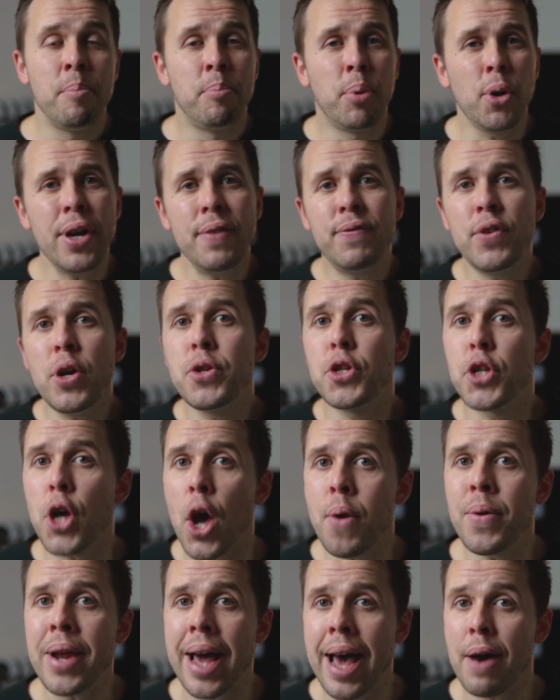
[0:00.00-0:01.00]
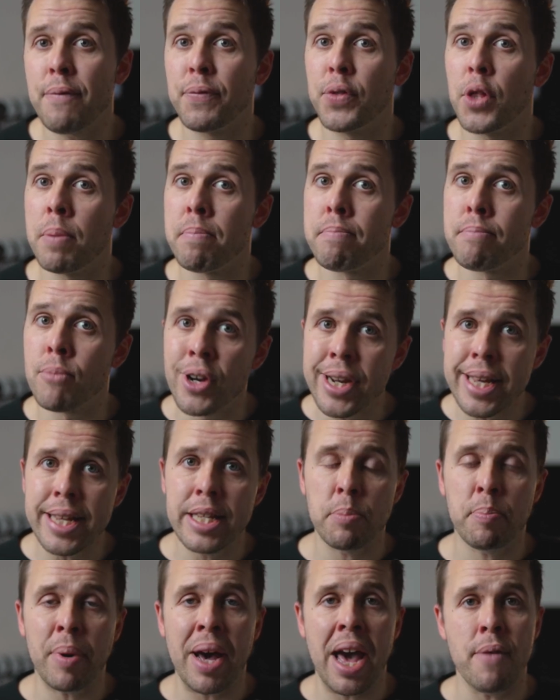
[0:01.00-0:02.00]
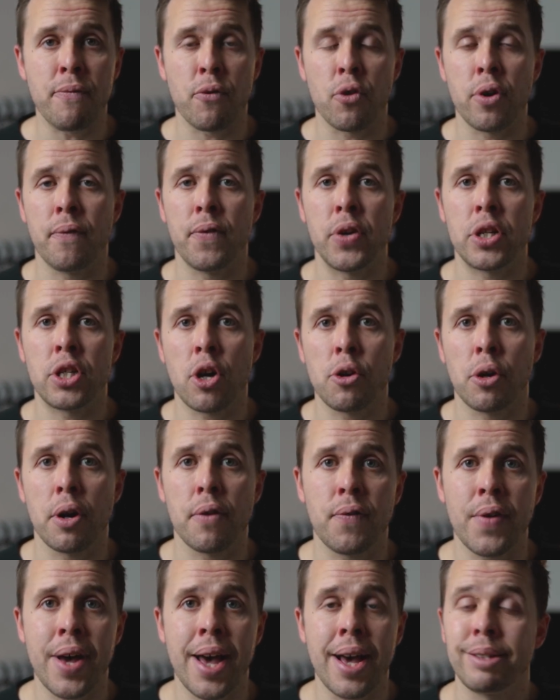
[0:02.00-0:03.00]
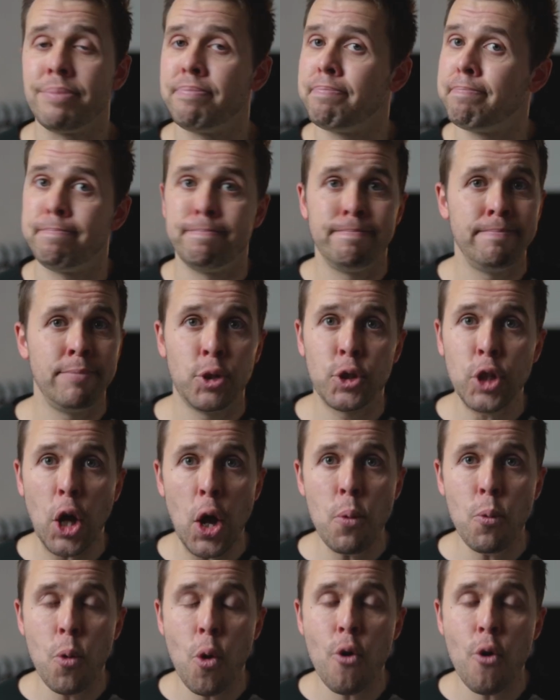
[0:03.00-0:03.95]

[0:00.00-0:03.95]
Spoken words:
But if you don't have the money to pay for a photographer, don't